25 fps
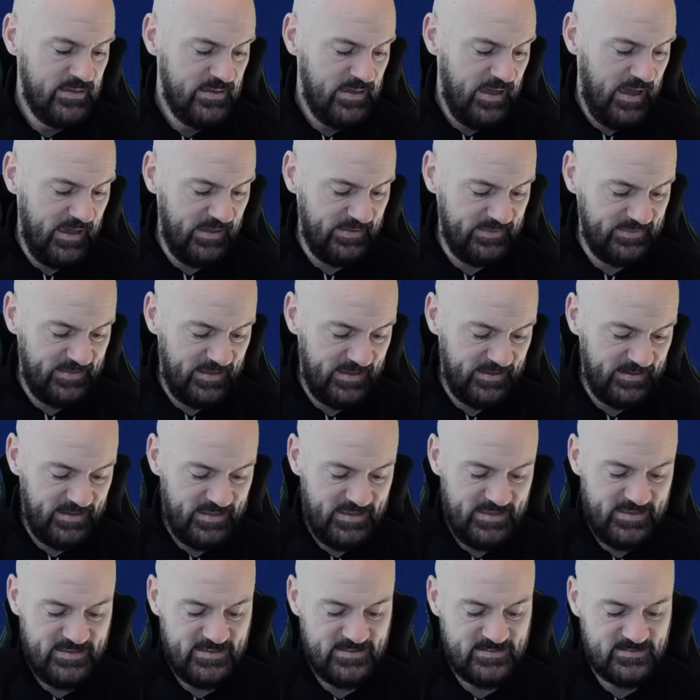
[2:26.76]
and that
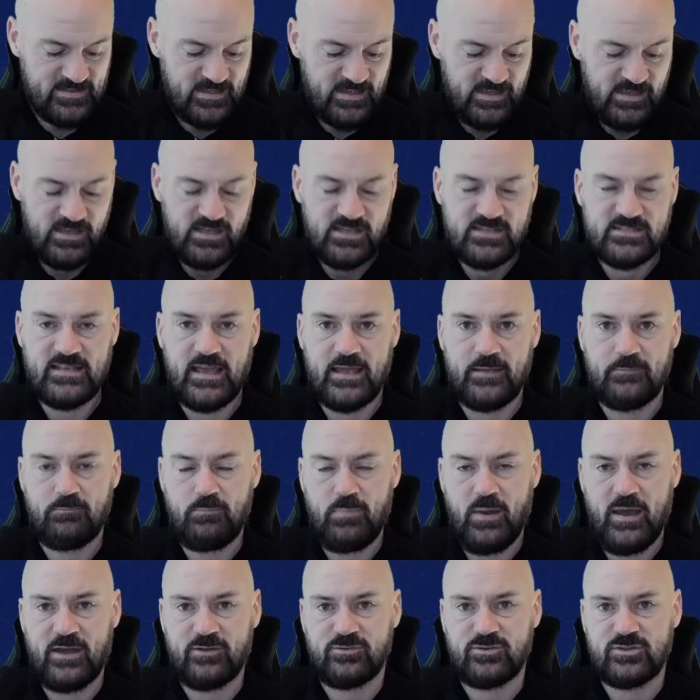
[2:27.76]
is
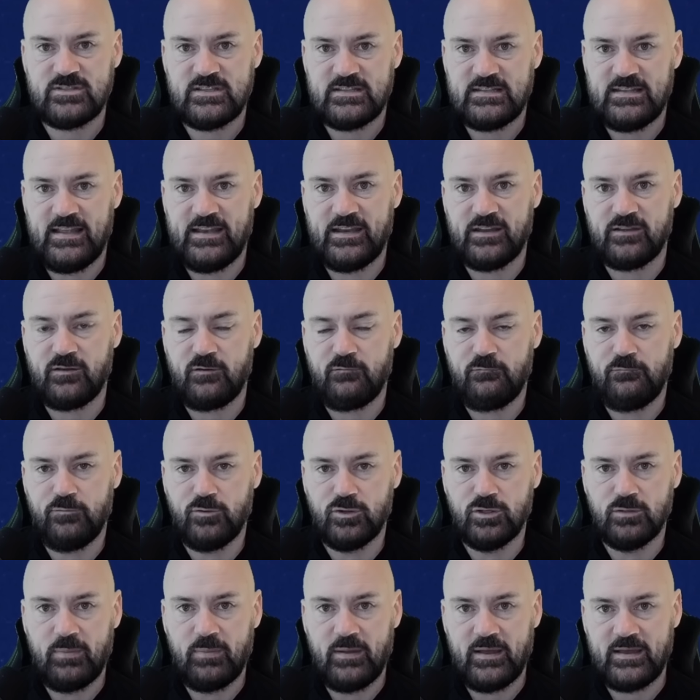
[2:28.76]
St. Patrick's Athletic
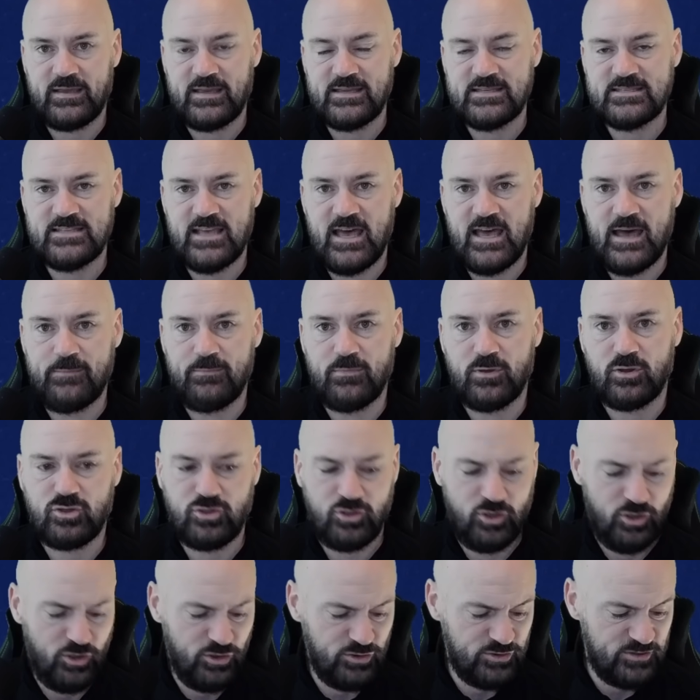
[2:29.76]
fullback Sam
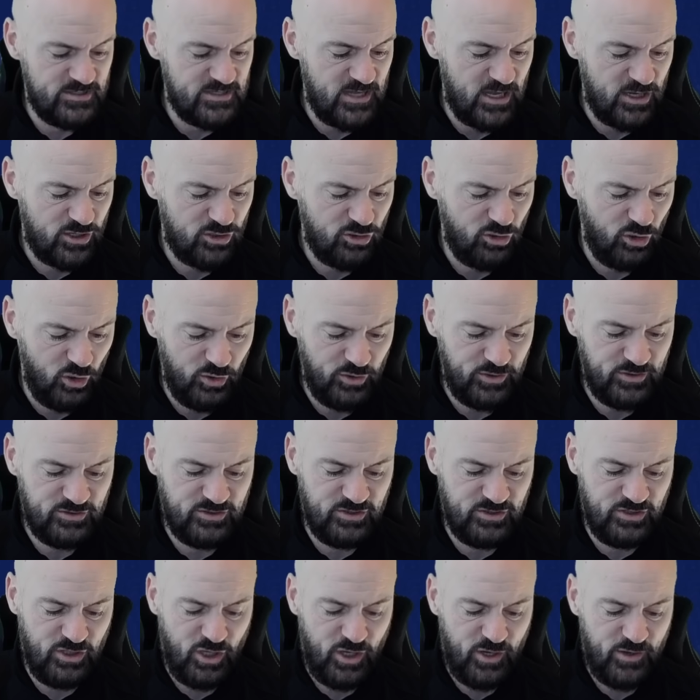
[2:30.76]
Curtis. According
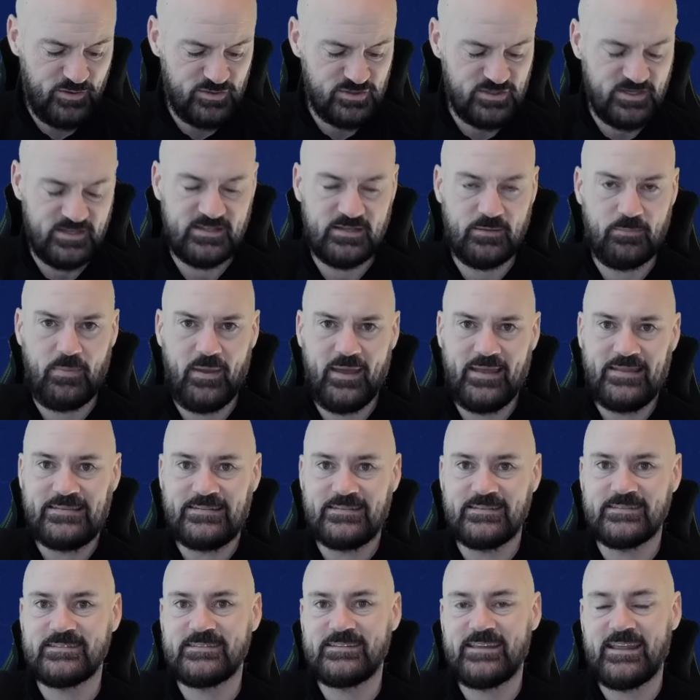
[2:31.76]
to the Irish
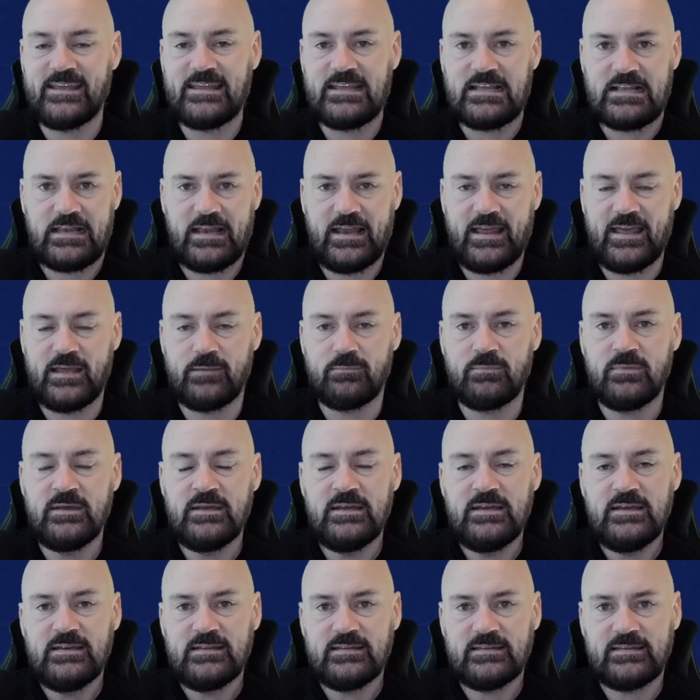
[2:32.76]
Independent, they claim
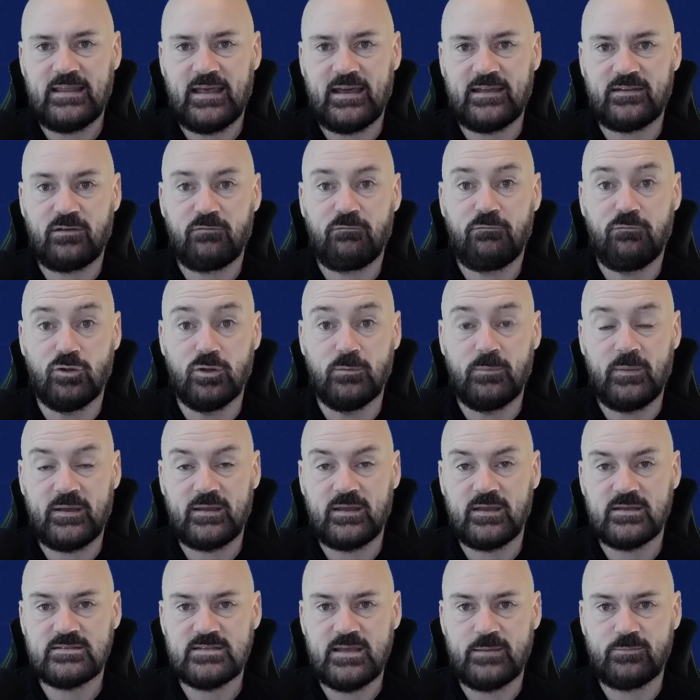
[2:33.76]
that
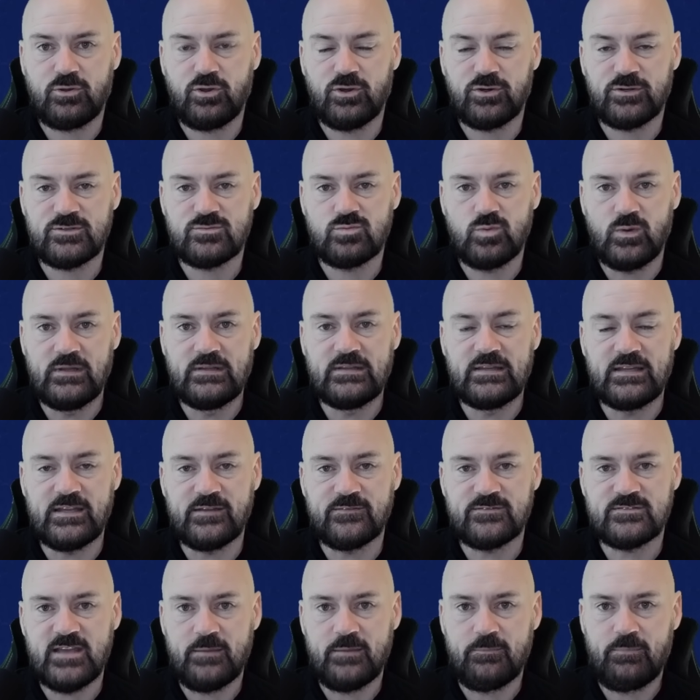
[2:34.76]
fullback Sam Curtis will
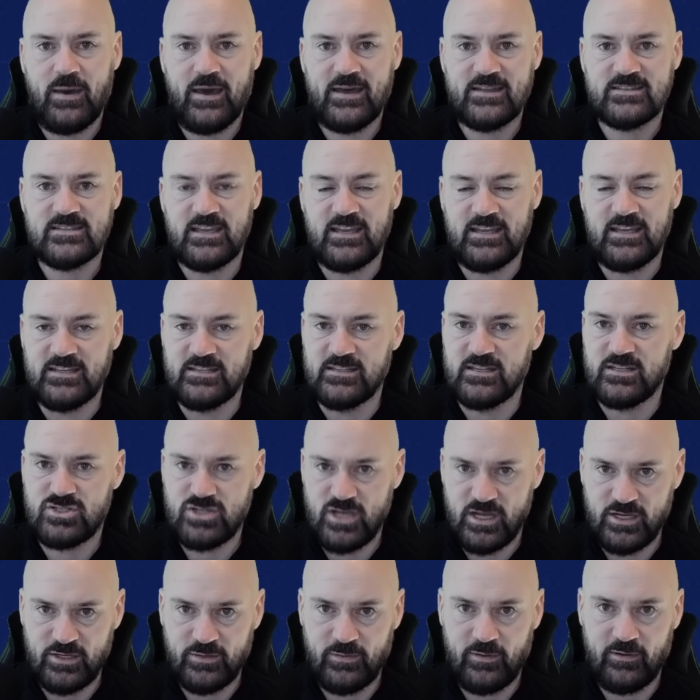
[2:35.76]
leave St. Pats in
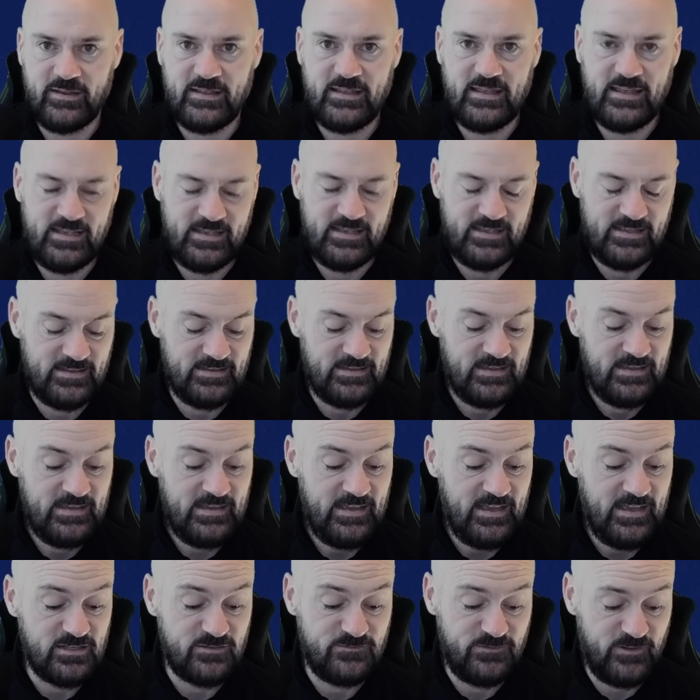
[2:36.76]
January. He
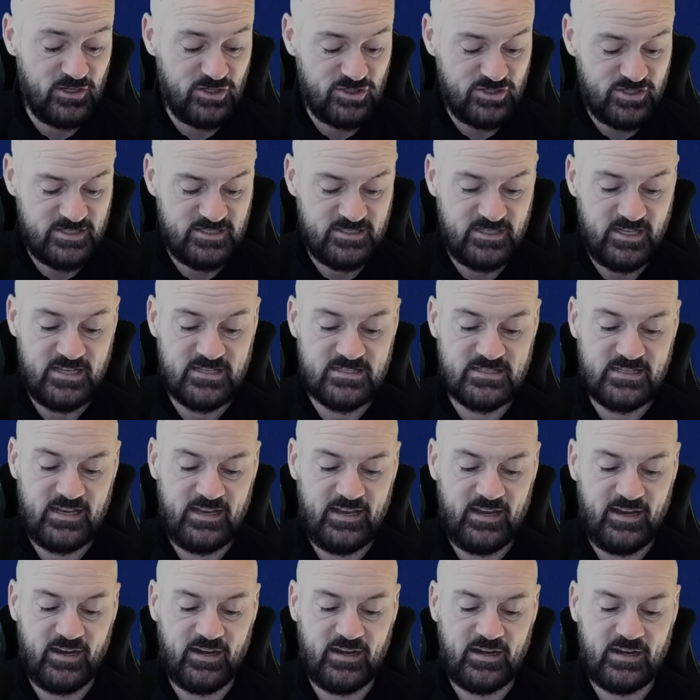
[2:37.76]
is finished the season
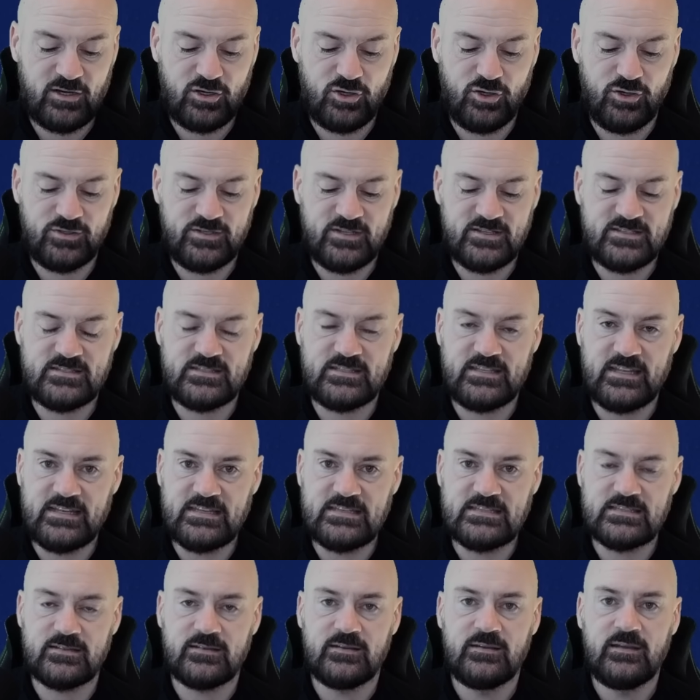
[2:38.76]
here. Curtis
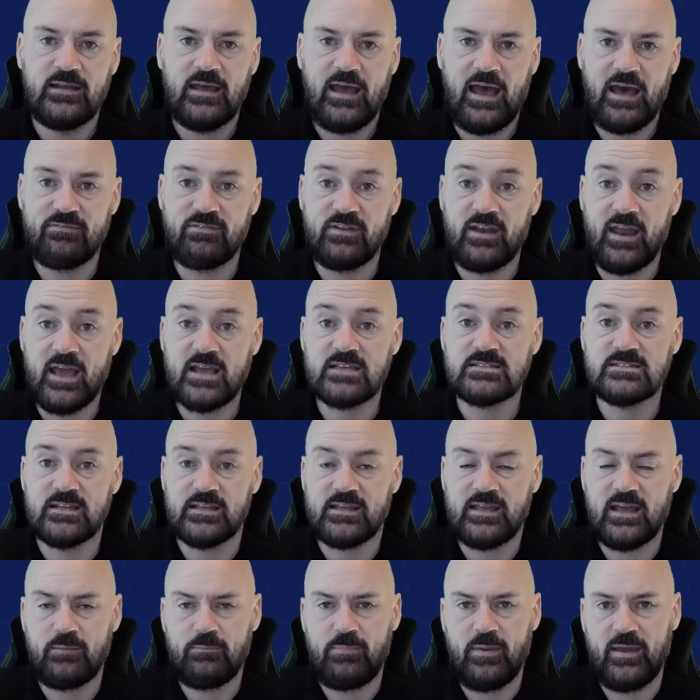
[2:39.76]
did have an
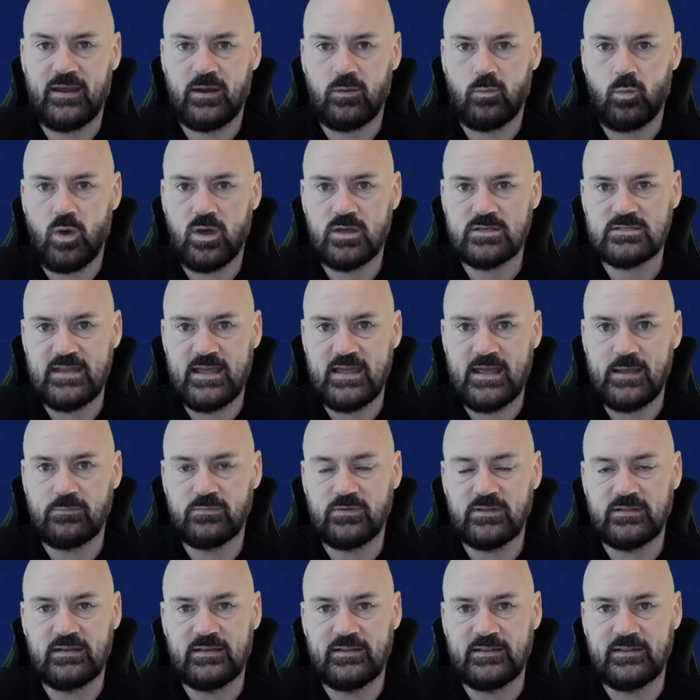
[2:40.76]
excellent campaign and was
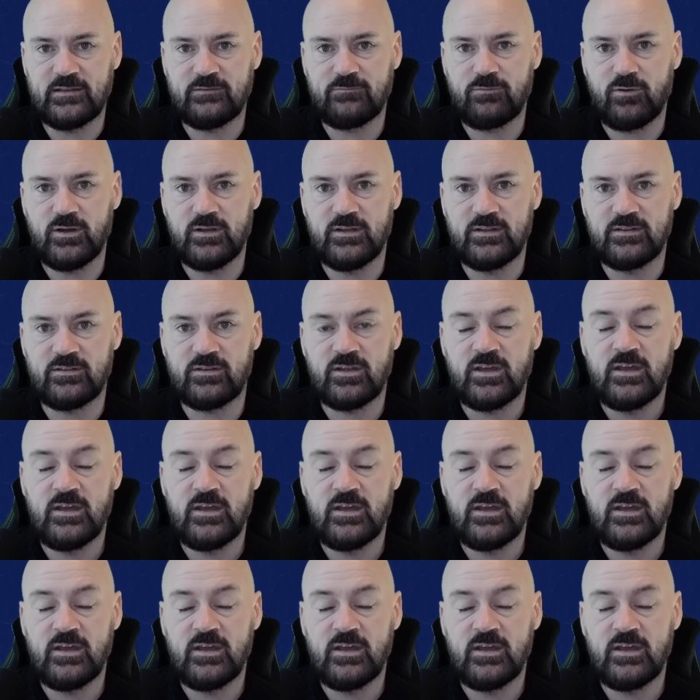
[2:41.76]
named in the League of Ireland